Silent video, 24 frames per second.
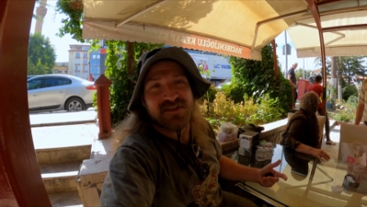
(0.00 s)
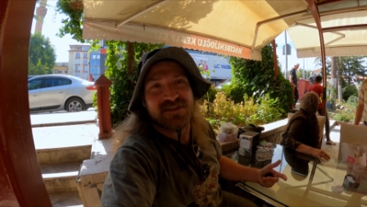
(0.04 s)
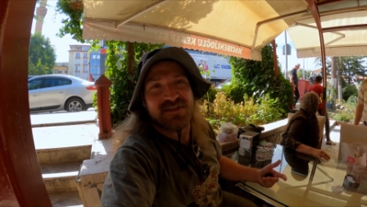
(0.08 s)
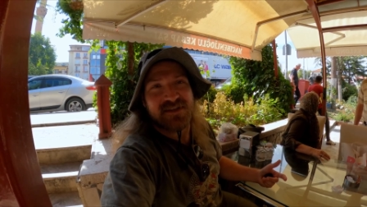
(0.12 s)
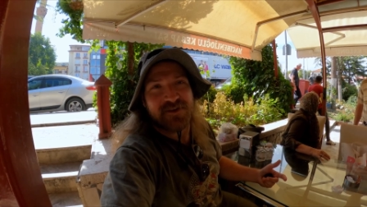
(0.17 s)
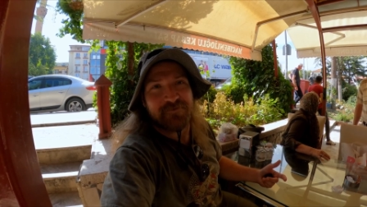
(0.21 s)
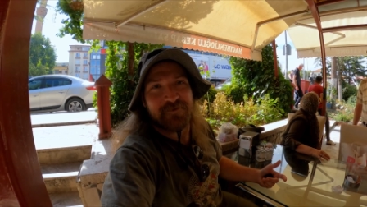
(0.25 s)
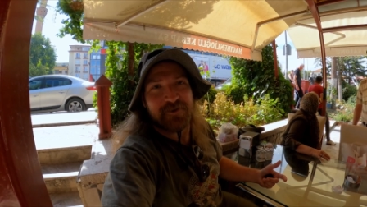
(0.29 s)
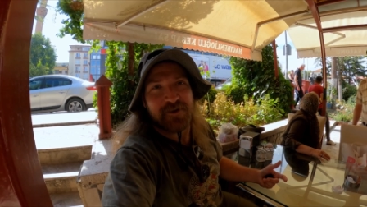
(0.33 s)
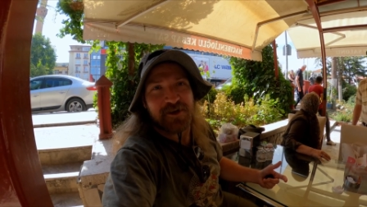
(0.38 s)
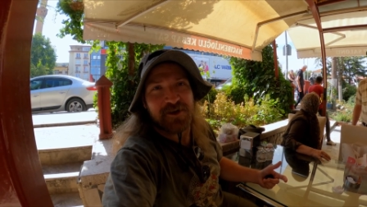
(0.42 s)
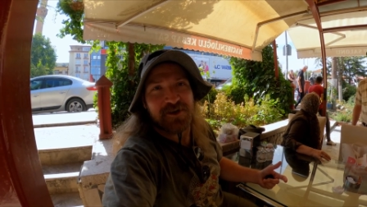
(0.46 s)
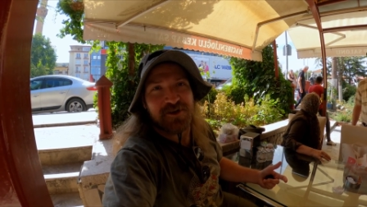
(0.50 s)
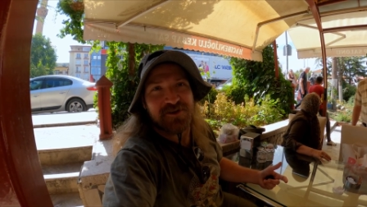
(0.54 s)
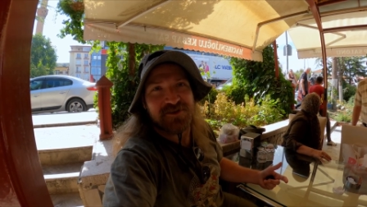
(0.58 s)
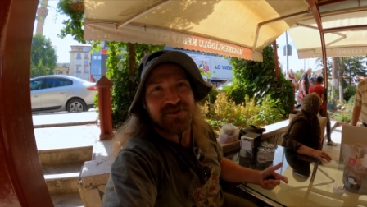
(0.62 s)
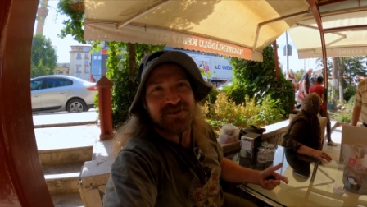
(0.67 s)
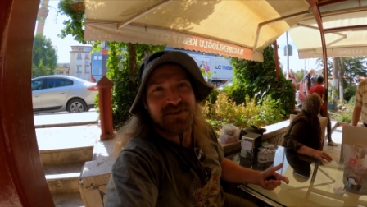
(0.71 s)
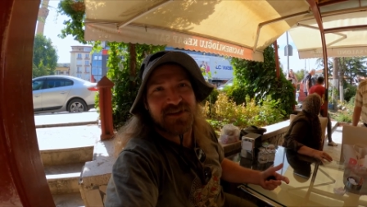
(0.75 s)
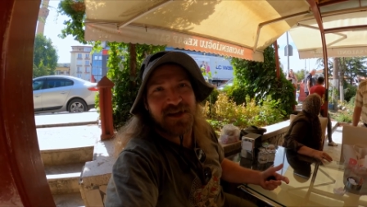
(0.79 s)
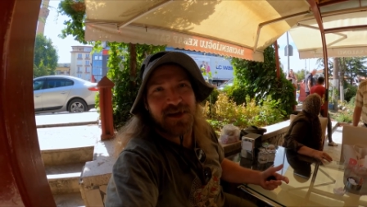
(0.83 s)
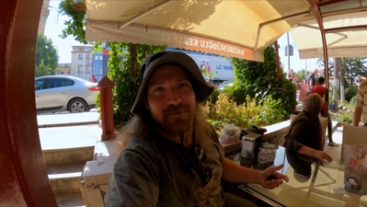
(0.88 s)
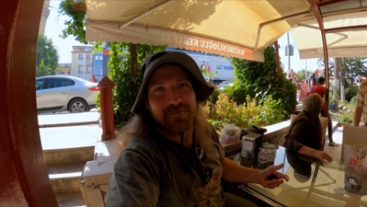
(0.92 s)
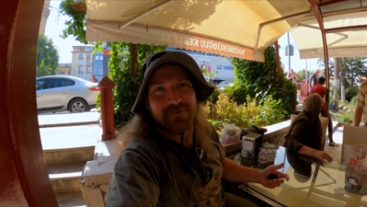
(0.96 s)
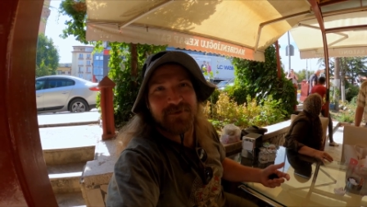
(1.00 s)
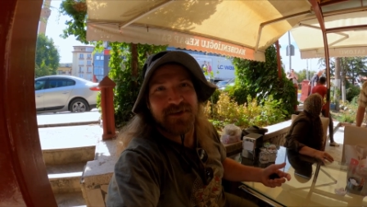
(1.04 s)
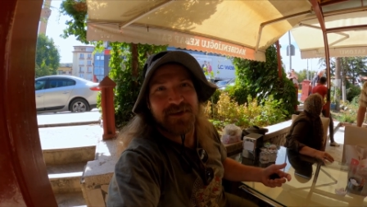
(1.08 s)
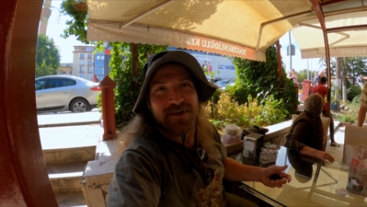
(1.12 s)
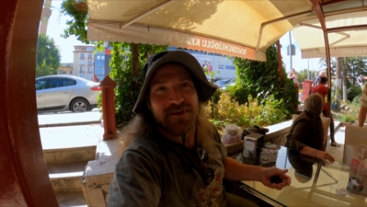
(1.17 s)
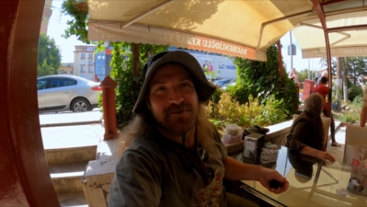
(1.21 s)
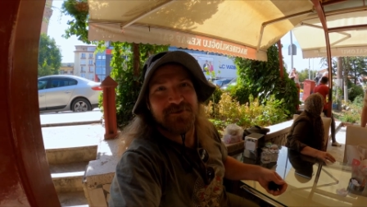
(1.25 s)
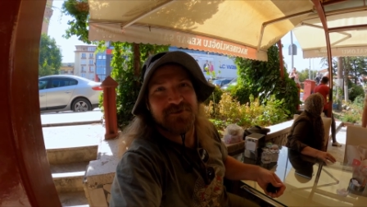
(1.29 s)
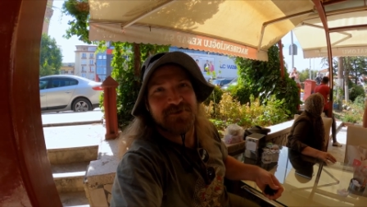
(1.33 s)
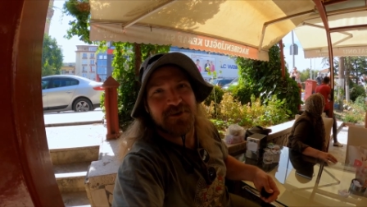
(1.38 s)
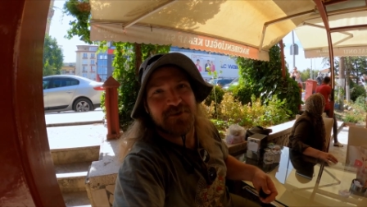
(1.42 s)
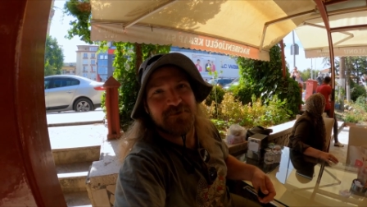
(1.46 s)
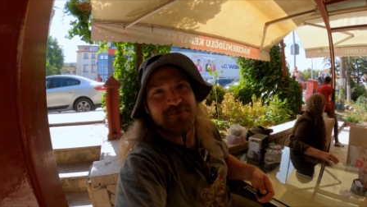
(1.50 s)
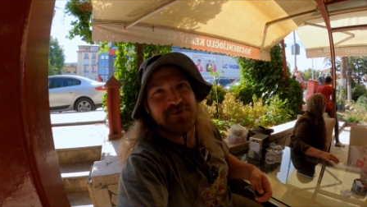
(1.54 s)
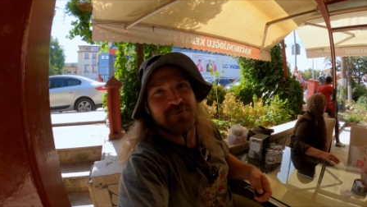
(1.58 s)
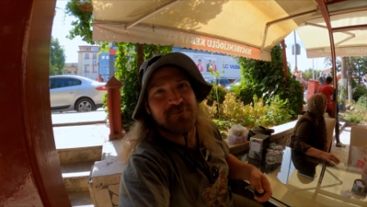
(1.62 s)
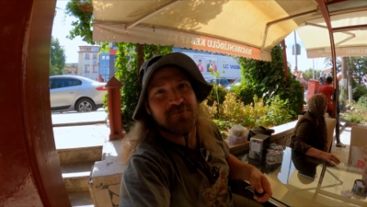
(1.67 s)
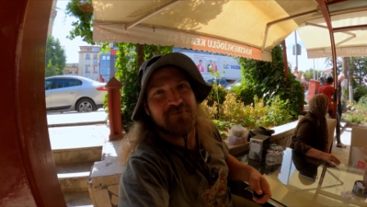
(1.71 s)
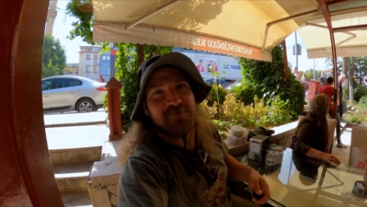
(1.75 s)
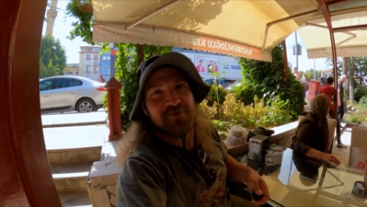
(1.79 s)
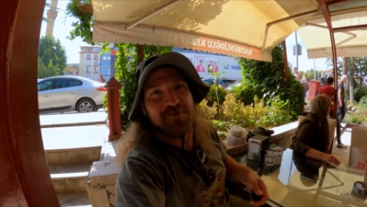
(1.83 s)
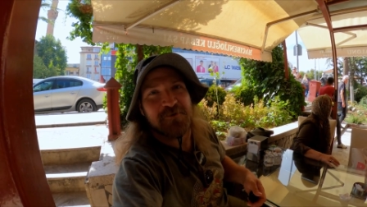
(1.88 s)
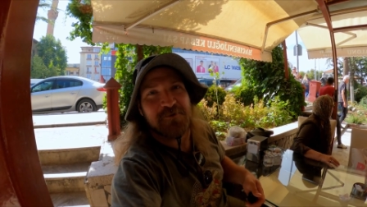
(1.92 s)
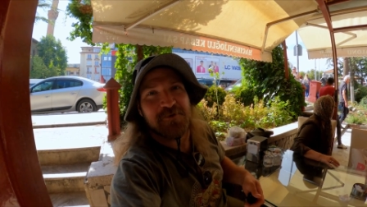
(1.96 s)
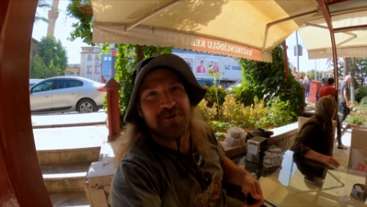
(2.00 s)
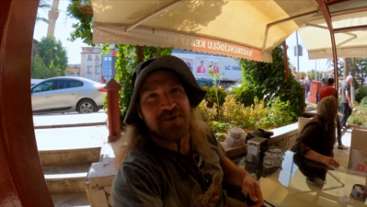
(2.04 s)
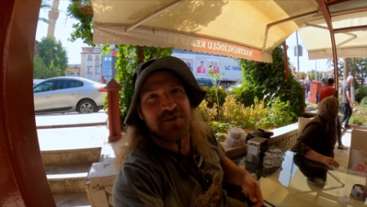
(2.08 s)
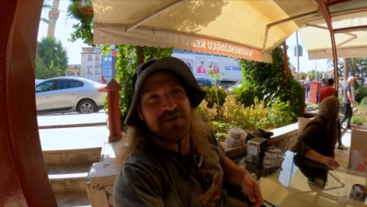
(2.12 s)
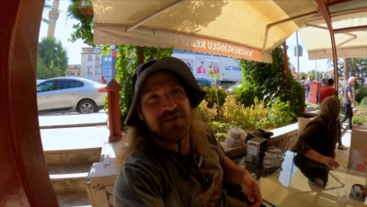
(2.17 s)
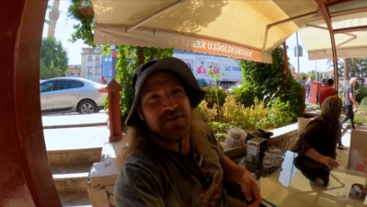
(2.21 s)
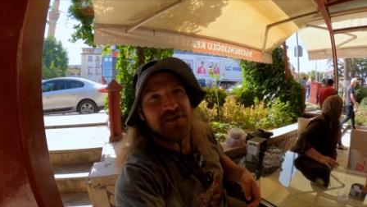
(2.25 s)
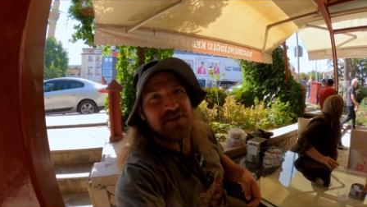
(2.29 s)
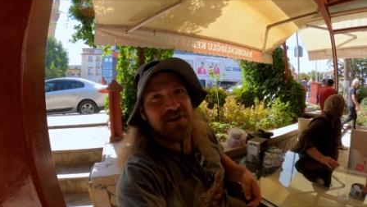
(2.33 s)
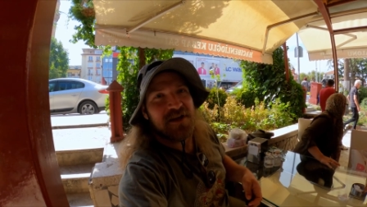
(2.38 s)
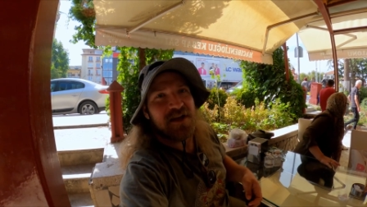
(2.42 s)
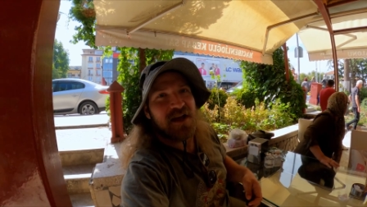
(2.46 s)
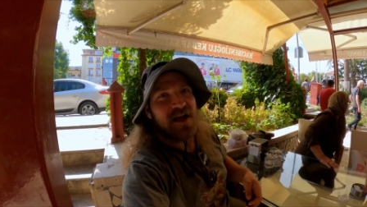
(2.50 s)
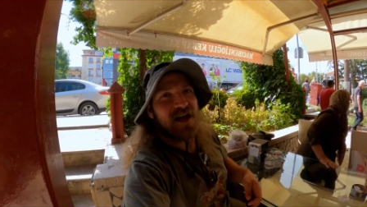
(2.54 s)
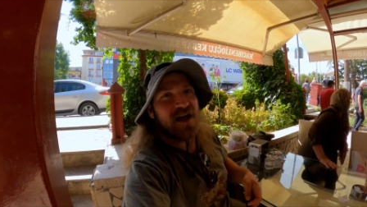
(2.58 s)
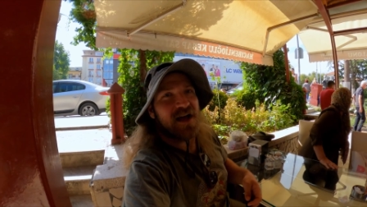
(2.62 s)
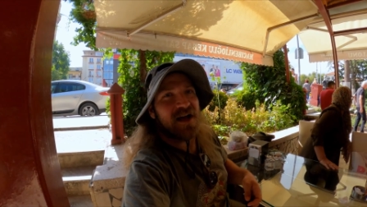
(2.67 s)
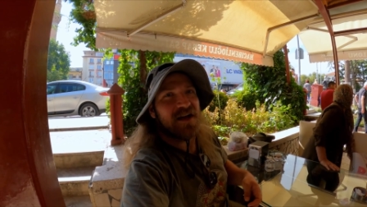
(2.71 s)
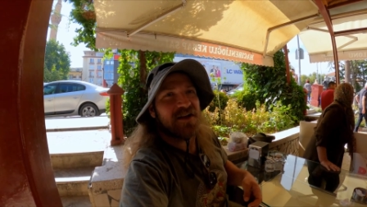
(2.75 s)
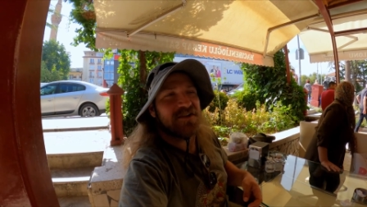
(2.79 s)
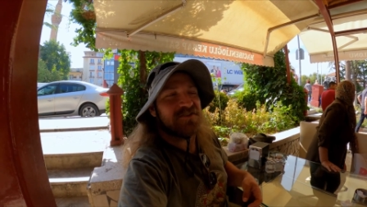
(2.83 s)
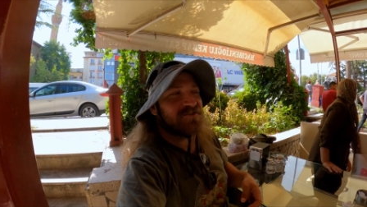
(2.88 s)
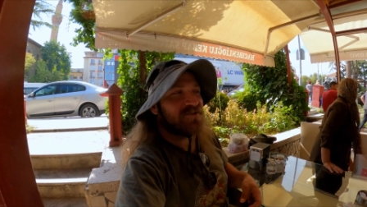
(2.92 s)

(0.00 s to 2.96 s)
is definitely a good stop to get yourself some food.